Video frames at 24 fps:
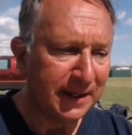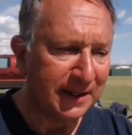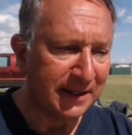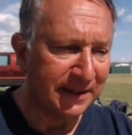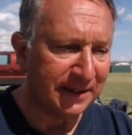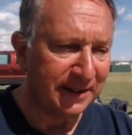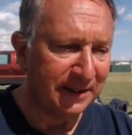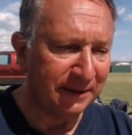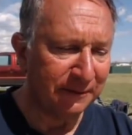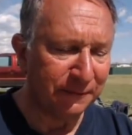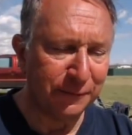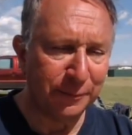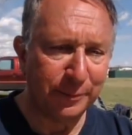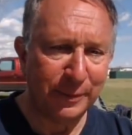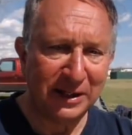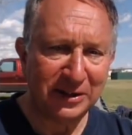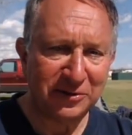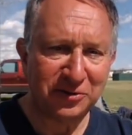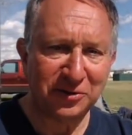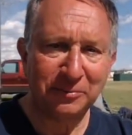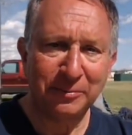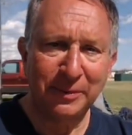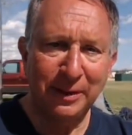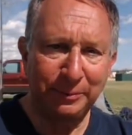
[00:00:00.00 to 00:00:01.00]
the
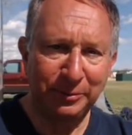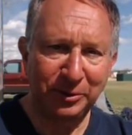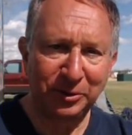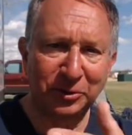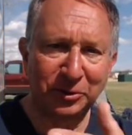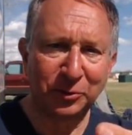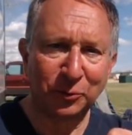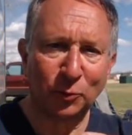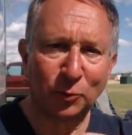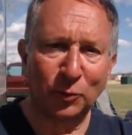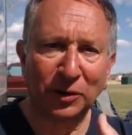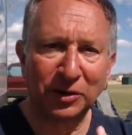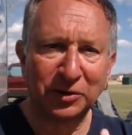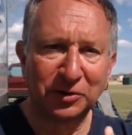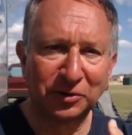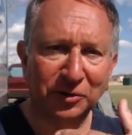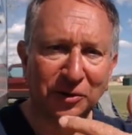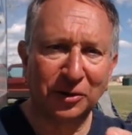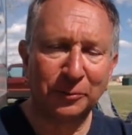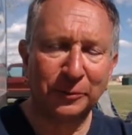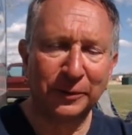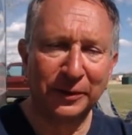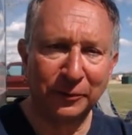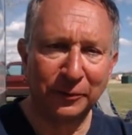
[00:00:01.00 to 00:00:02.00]
information. Maybe you can work
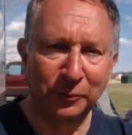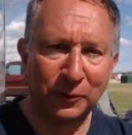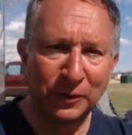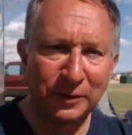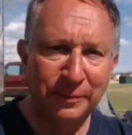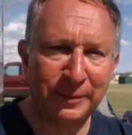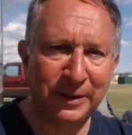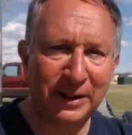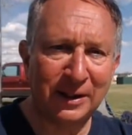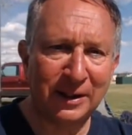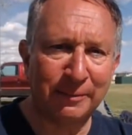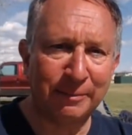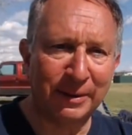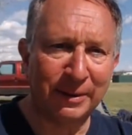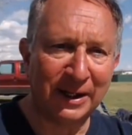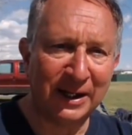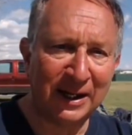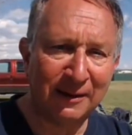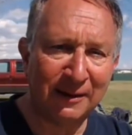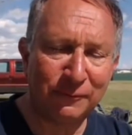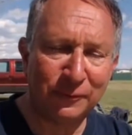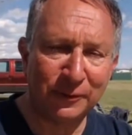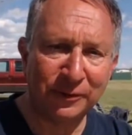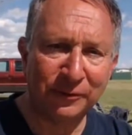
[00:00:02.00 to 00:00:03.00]
along with it with me. I'm
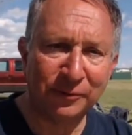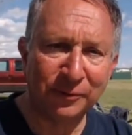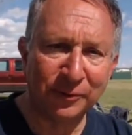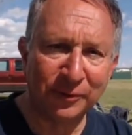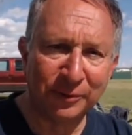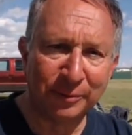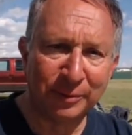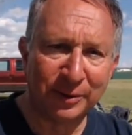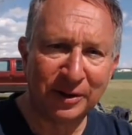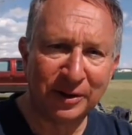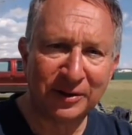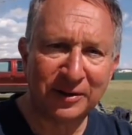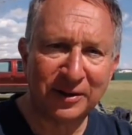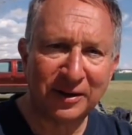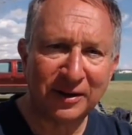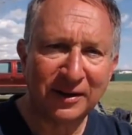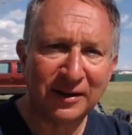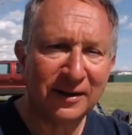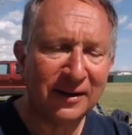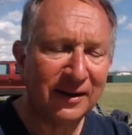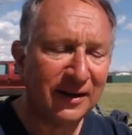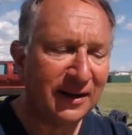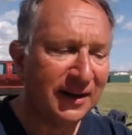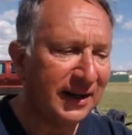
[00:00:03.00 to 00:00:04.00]
about halfway through the book,
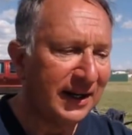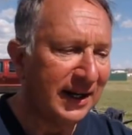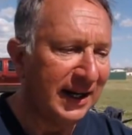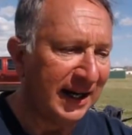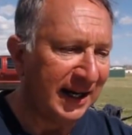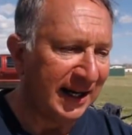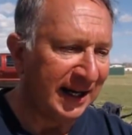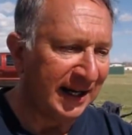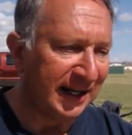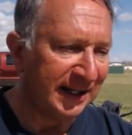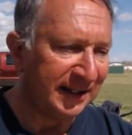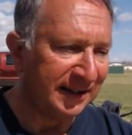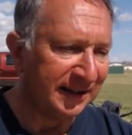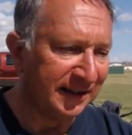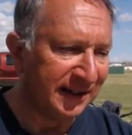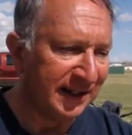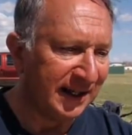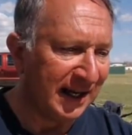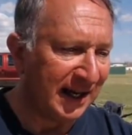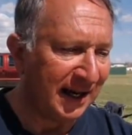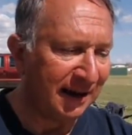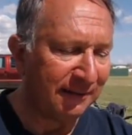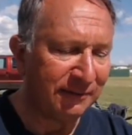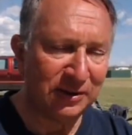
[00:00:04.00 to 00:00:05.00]
and
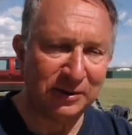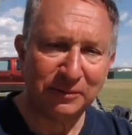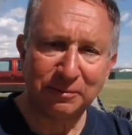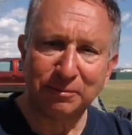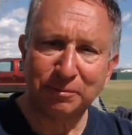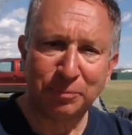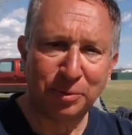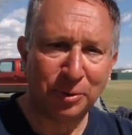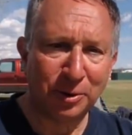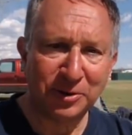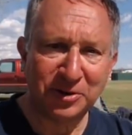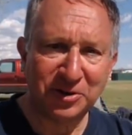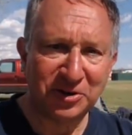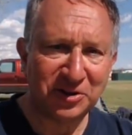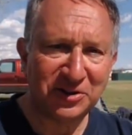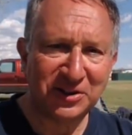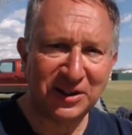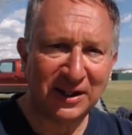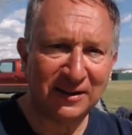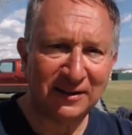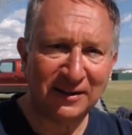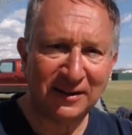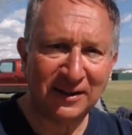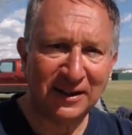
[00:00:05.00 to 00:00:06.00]
I haven't
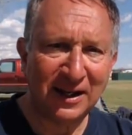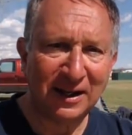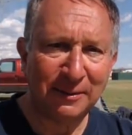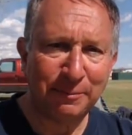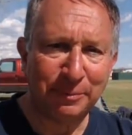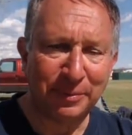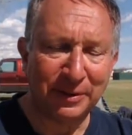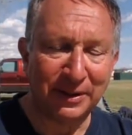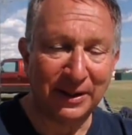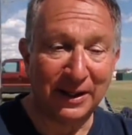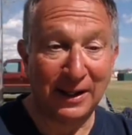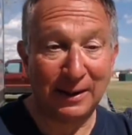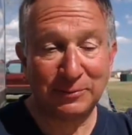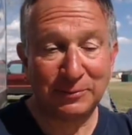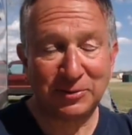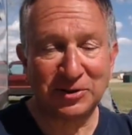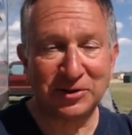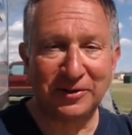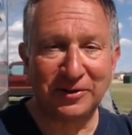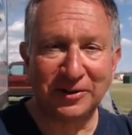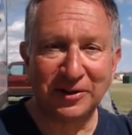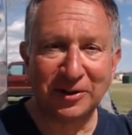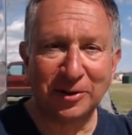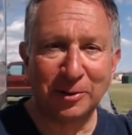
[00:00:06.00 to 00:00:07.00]
purchased anything yet, but I am
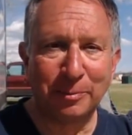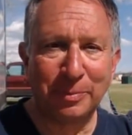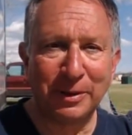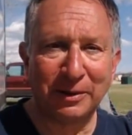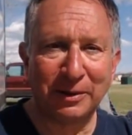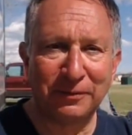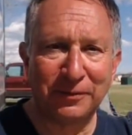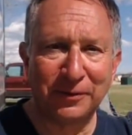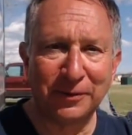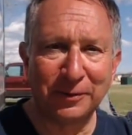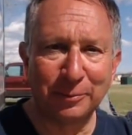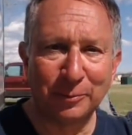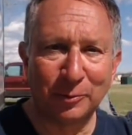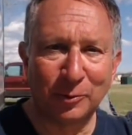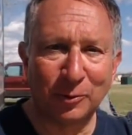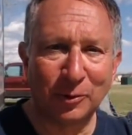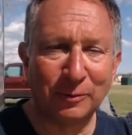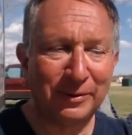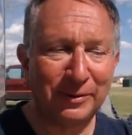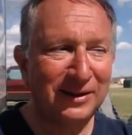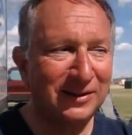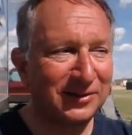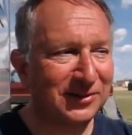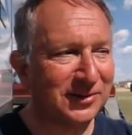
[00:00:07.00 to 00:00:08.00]
starting to go barefoot
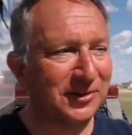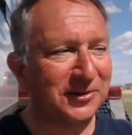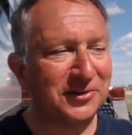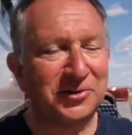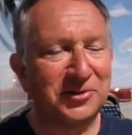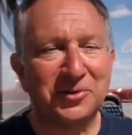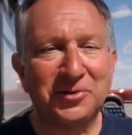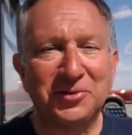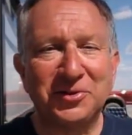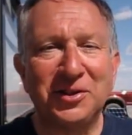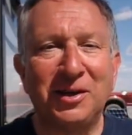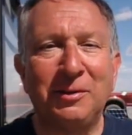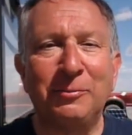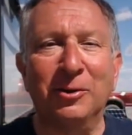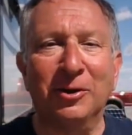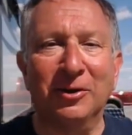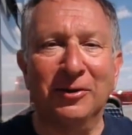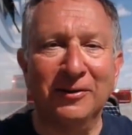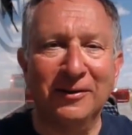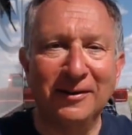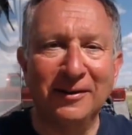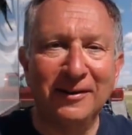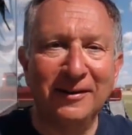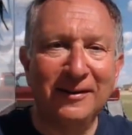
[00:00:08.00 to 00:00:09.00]
more. But it's also
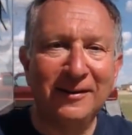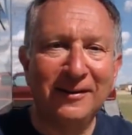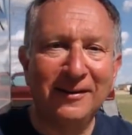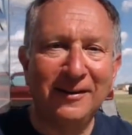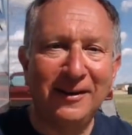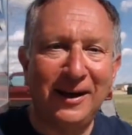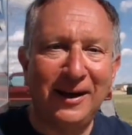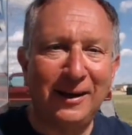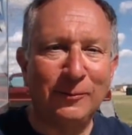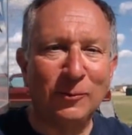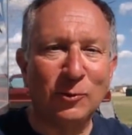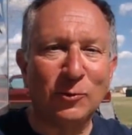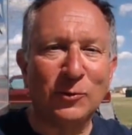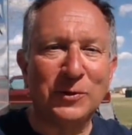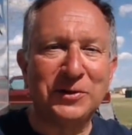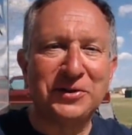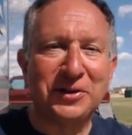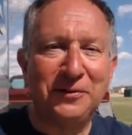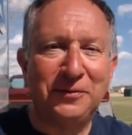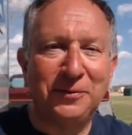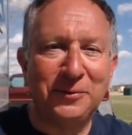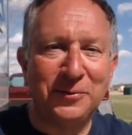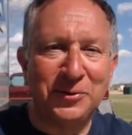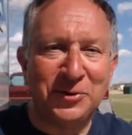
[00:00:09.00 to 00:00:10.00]
summer, and I'm
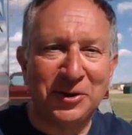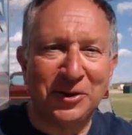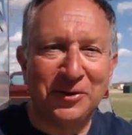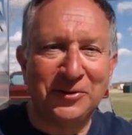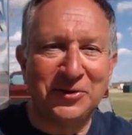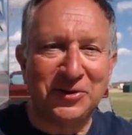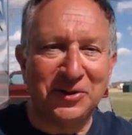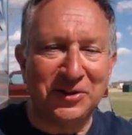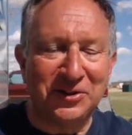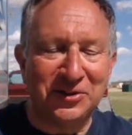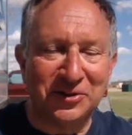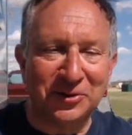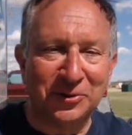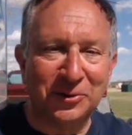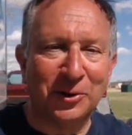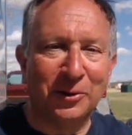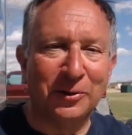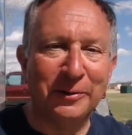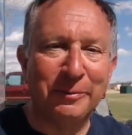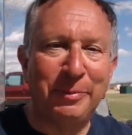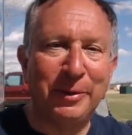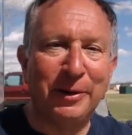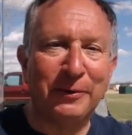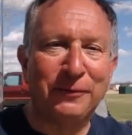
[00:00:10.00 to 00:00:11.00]
originally from Jersey, so
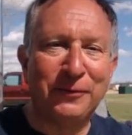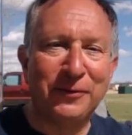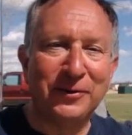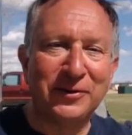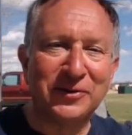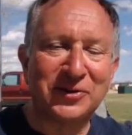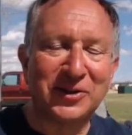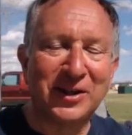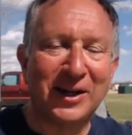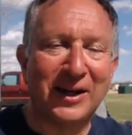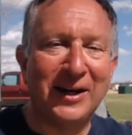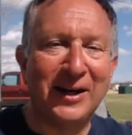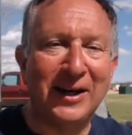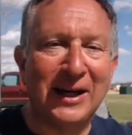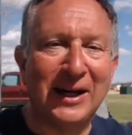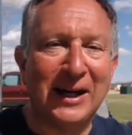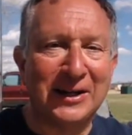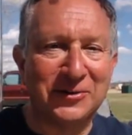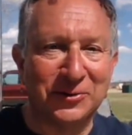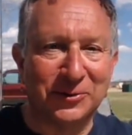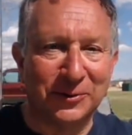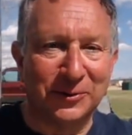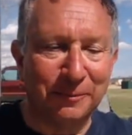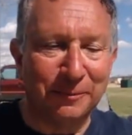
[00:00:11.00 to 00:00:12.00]
going barefoot is kind of
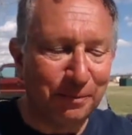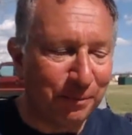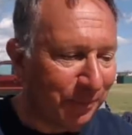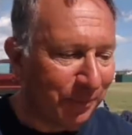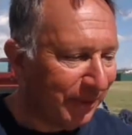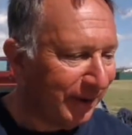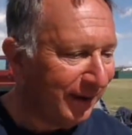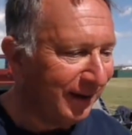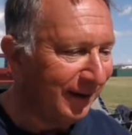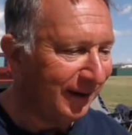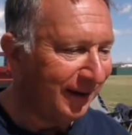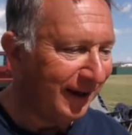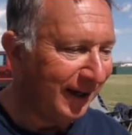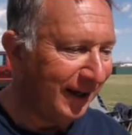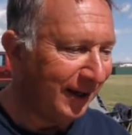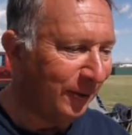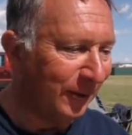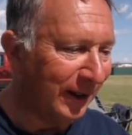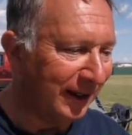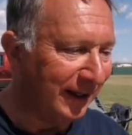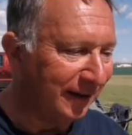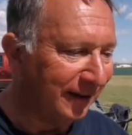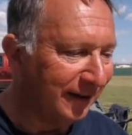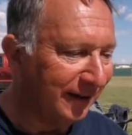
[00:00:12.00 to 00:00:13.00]
natural.
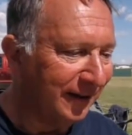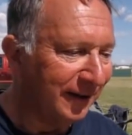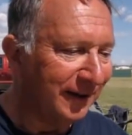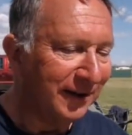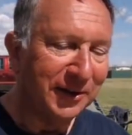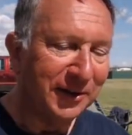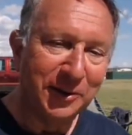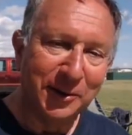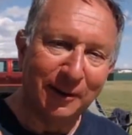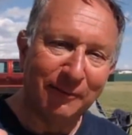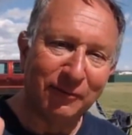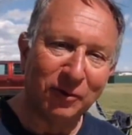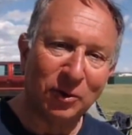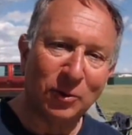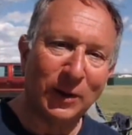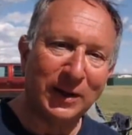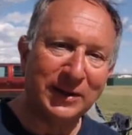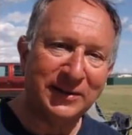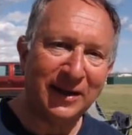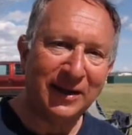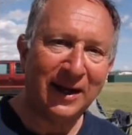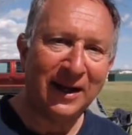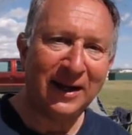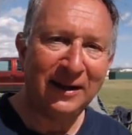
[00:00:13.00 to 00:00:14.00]
Anyway, you have a
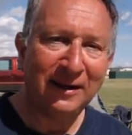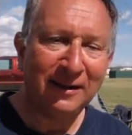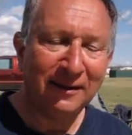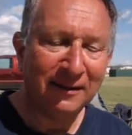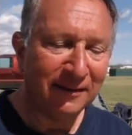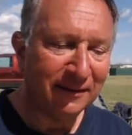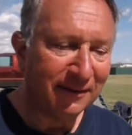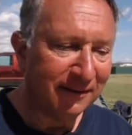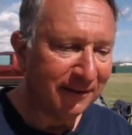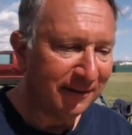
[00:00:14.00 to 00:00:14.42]
great day,